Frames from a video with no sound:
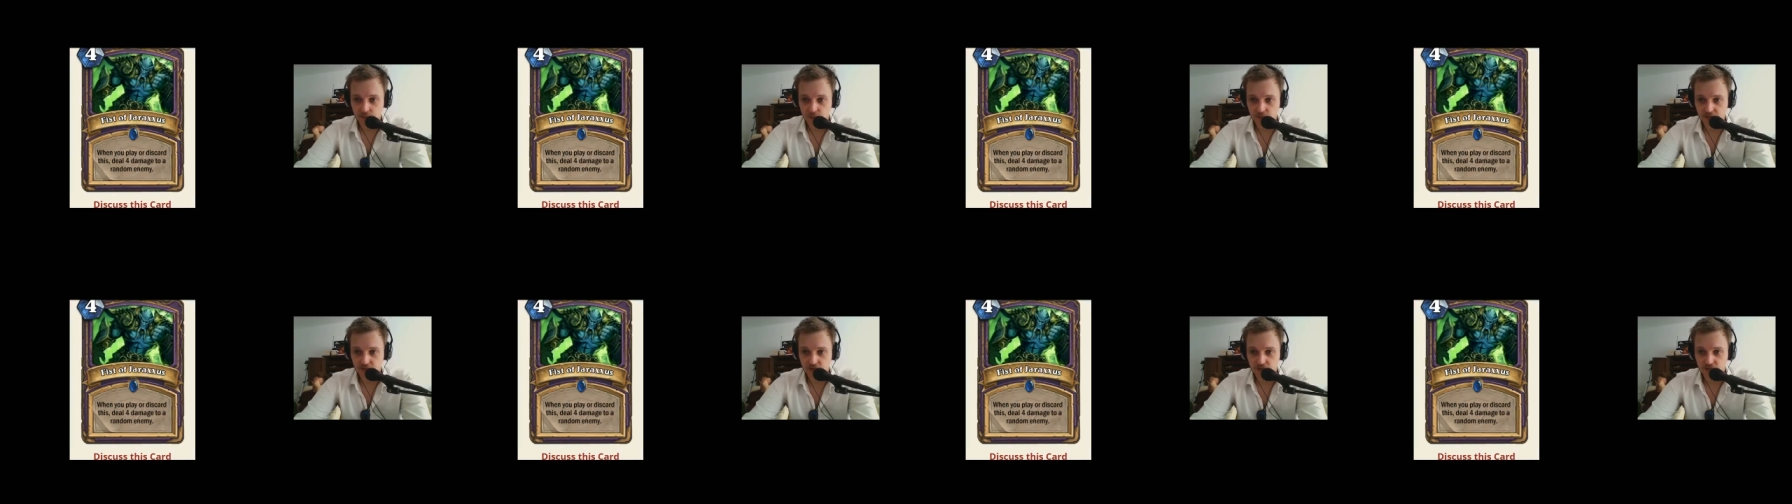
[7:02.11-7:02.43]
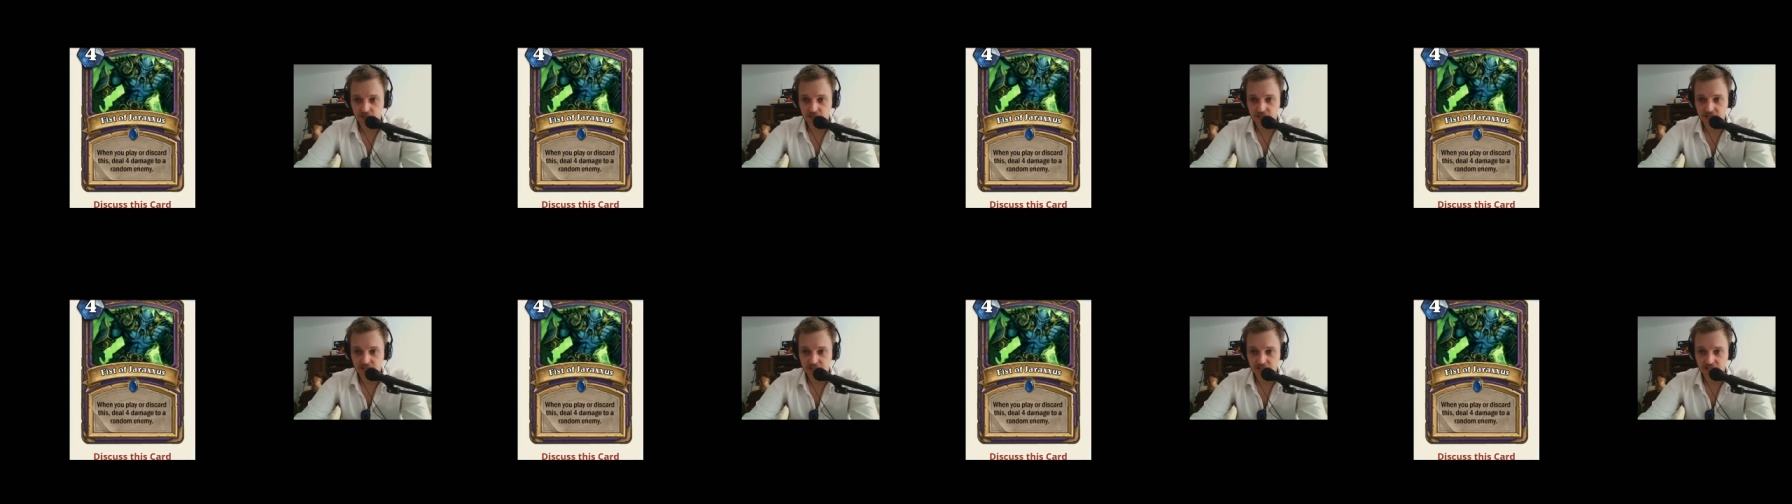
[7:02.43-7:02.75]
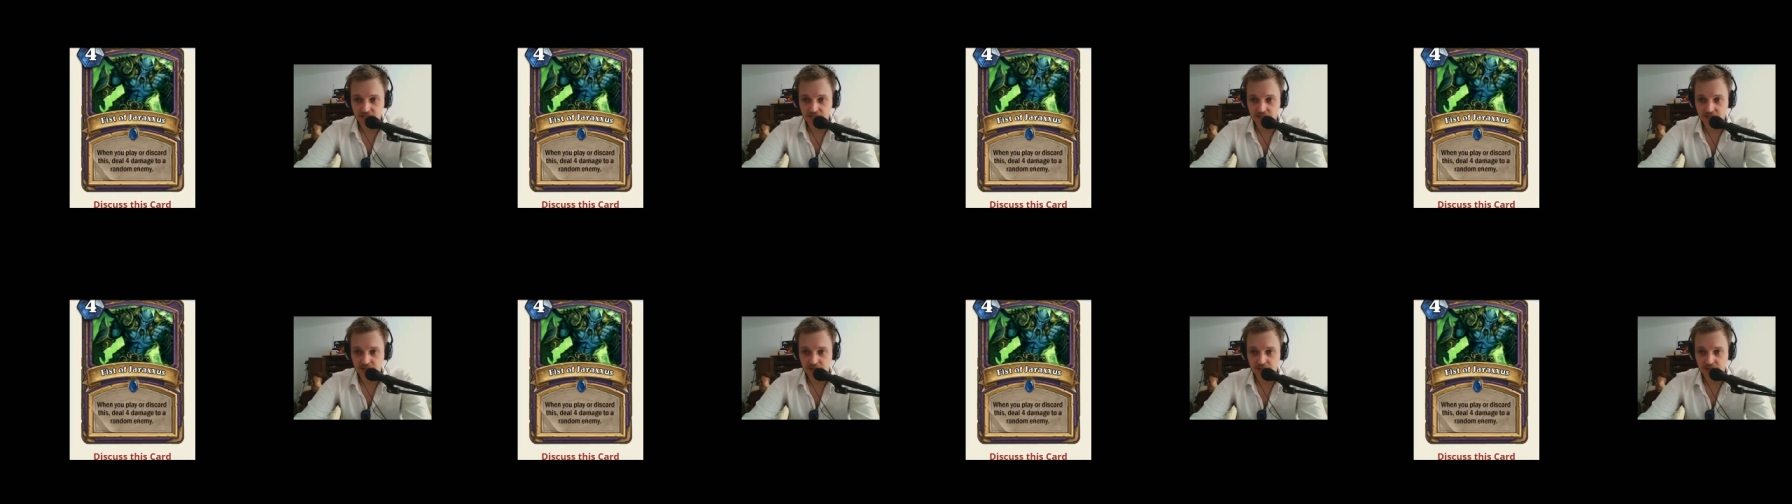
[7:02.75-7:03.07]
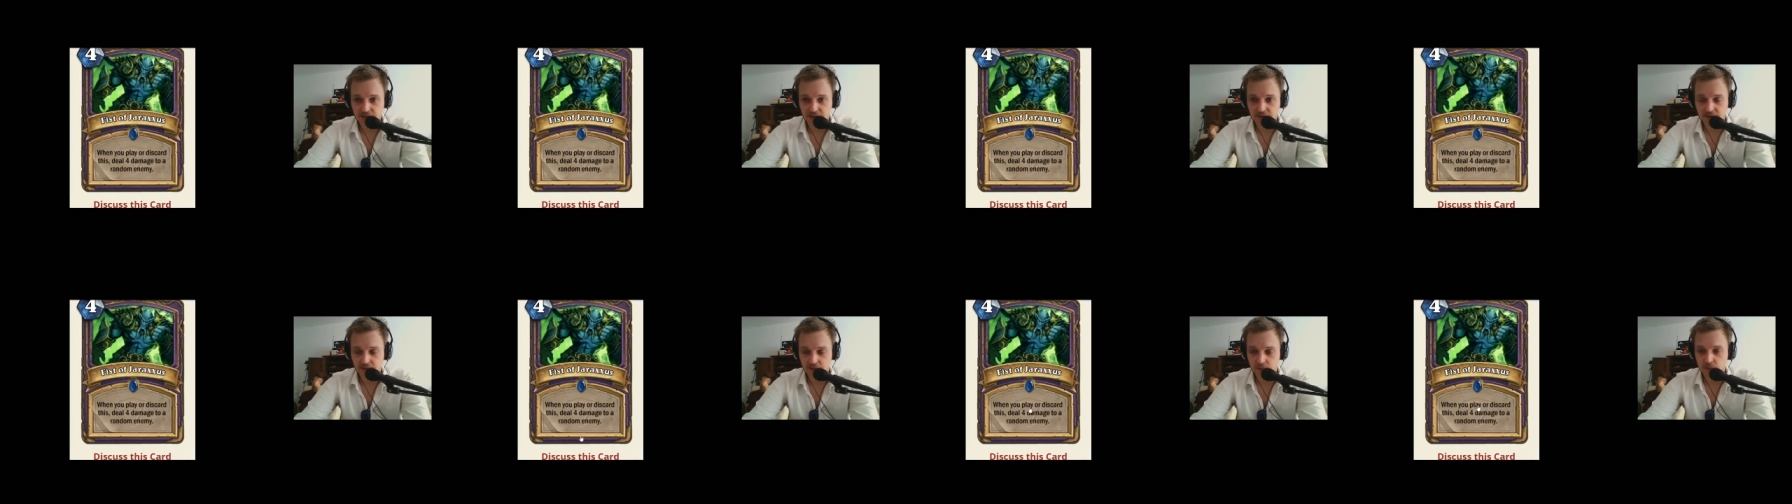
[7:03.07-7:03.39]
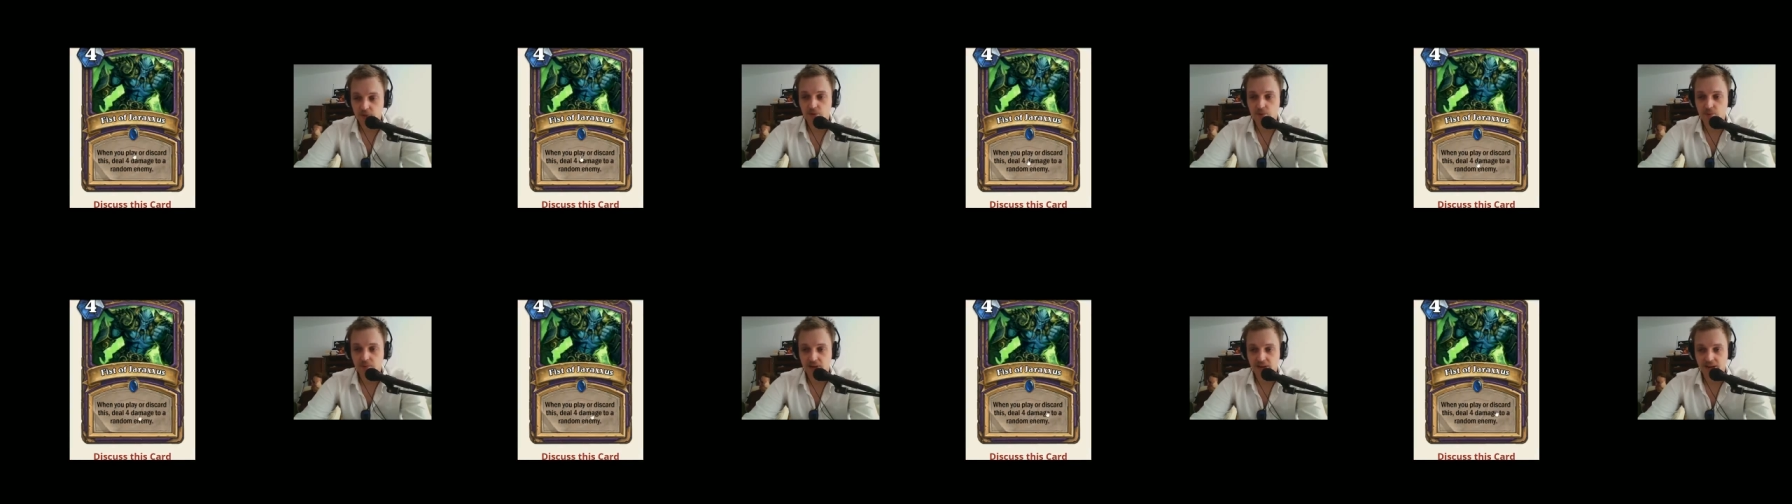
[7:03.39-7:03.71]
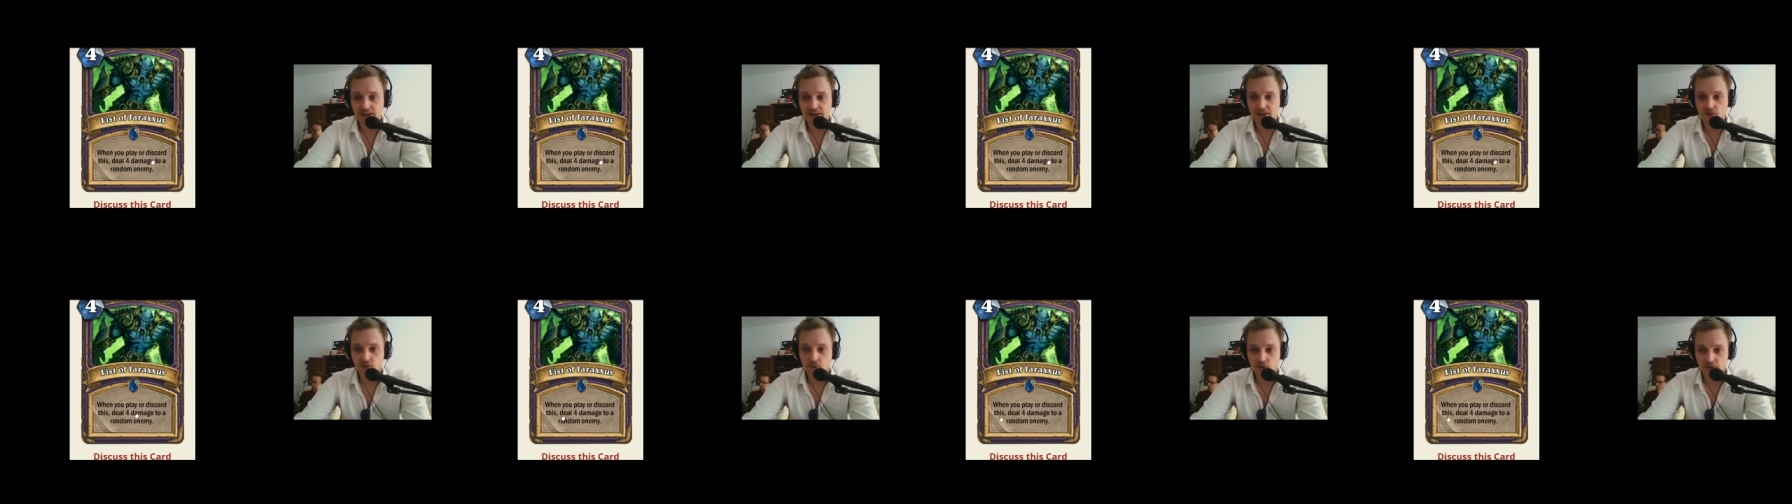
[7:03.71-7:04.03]
When you
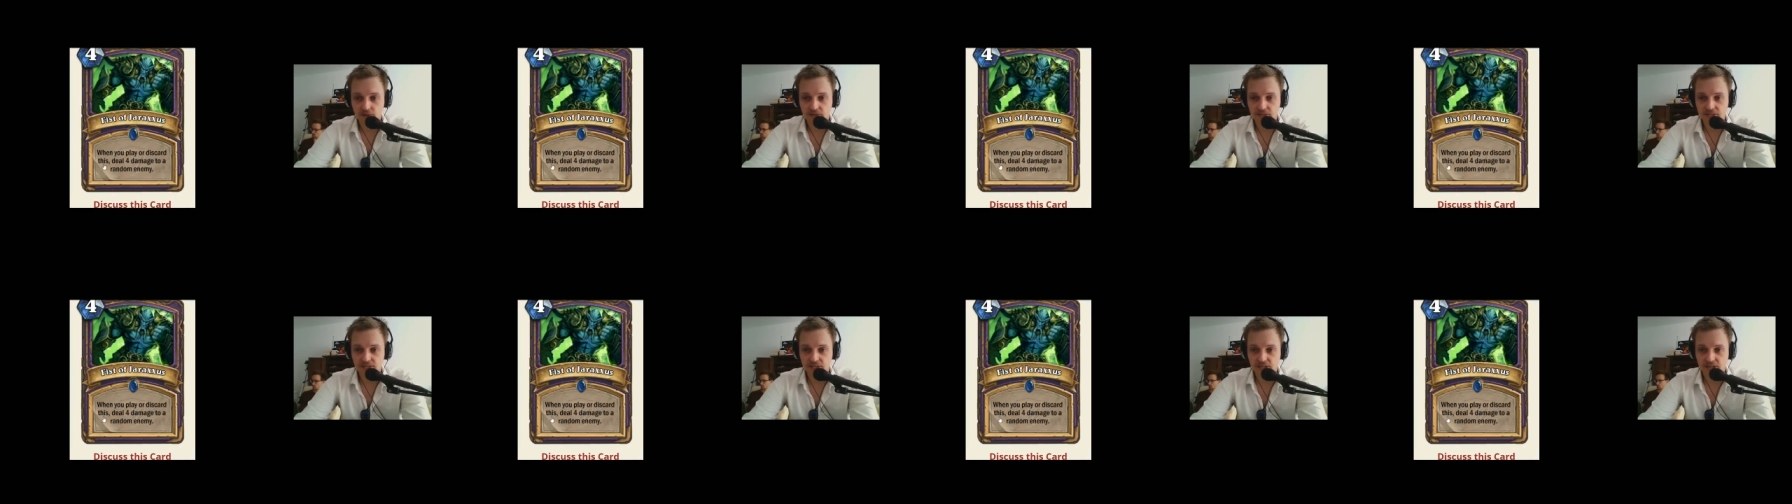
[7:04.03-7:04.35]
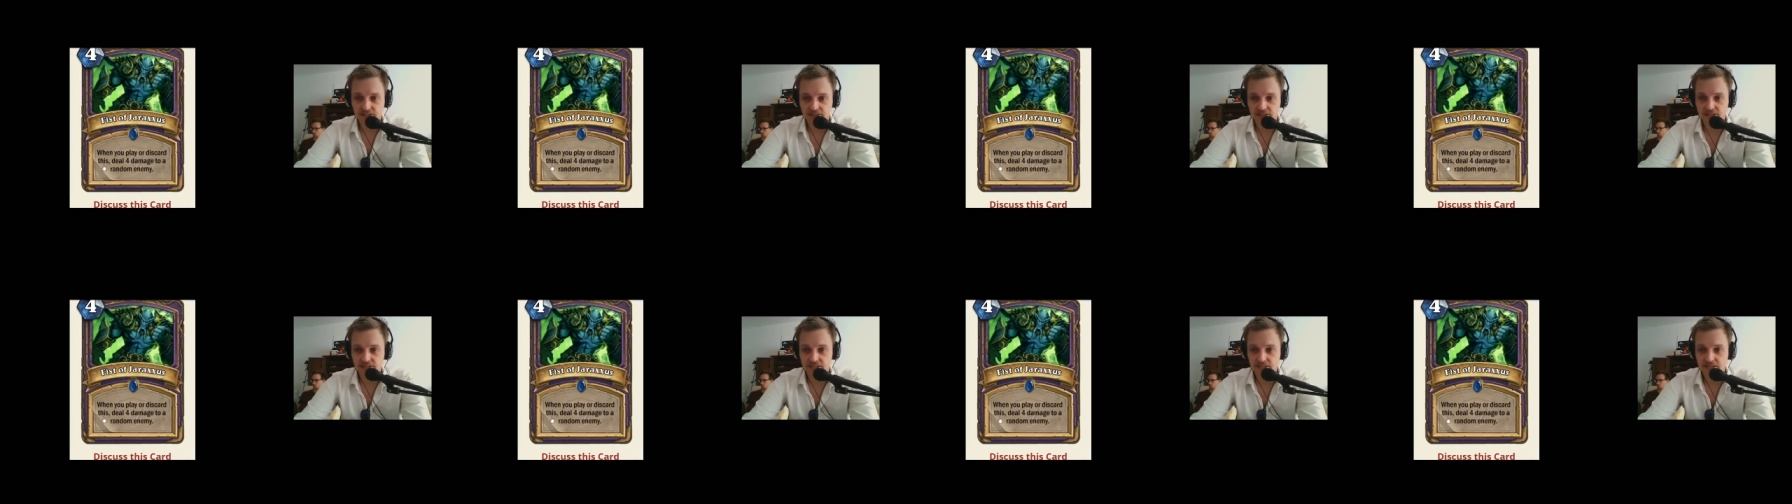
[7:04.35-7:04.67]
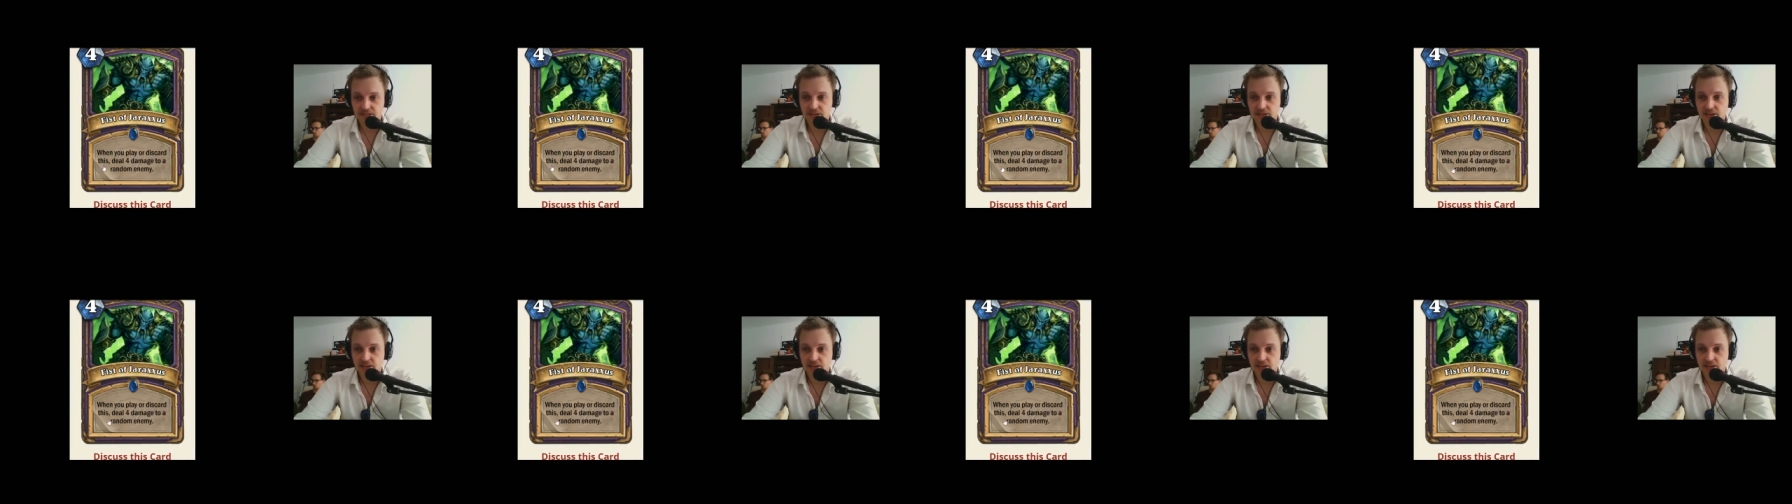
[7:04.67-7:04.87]
play or discard this,